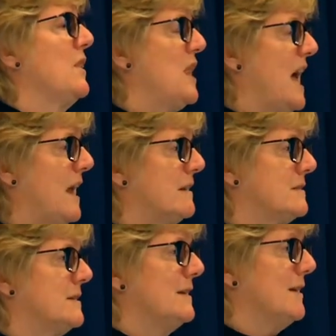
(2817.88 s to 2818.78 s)

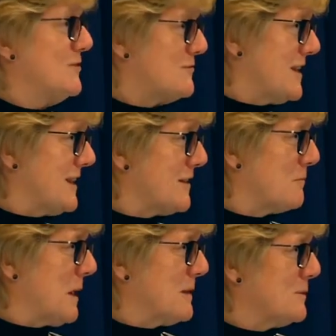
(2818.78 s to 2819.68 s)
that, have you read this
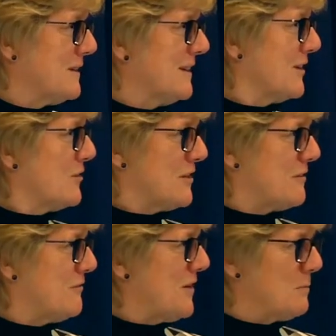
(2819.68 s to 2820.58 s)
paper? Because it's
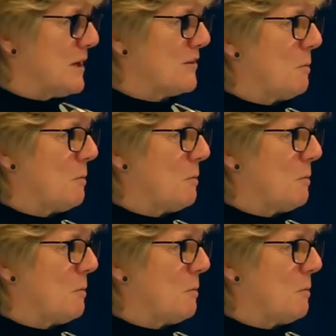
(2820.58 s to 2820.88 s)
a fabulous